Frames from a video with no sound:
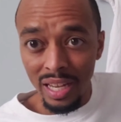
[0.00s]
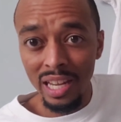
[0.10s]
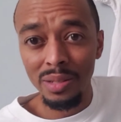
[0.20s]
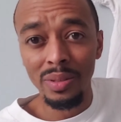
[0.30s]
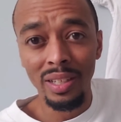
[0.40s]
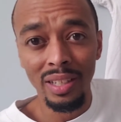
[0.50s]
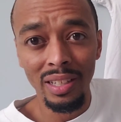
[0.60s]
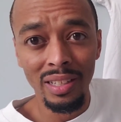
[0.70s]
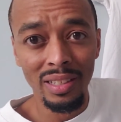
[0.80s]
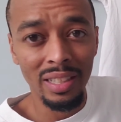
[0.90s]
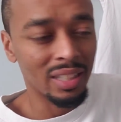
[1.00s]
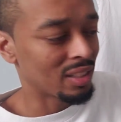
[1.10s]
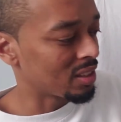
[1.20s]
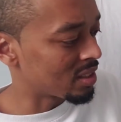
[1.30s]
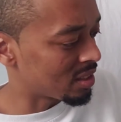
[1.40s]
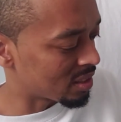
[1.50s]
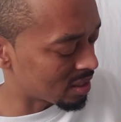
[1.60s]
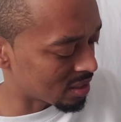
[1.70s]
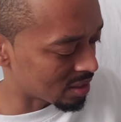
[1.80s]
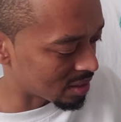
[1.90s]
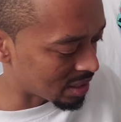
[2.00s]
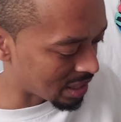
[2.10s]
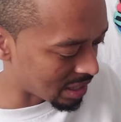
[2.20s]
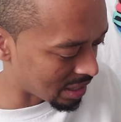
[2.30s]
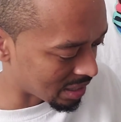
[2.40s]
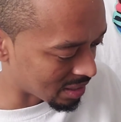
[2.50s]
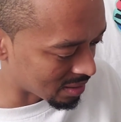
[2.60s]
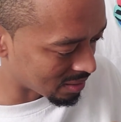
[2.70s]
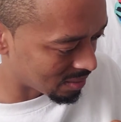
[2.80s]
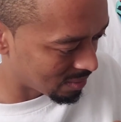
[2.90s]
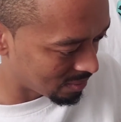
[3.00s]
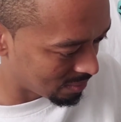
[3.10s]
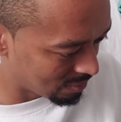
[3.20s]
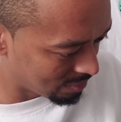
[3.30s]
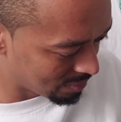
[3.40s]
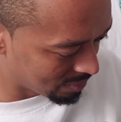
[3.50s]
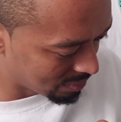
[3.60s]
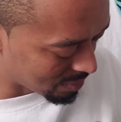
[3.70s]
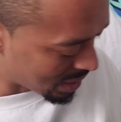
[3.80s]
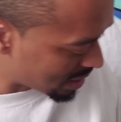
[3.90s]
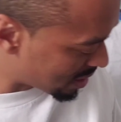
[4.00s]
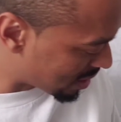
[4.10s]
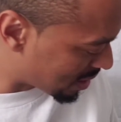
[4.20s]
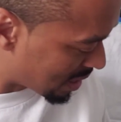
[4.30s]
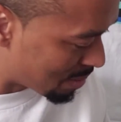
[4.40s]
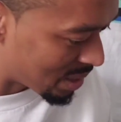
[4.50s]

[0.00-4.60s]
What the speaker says: tags with N.E.R.D on your tag, and Man, I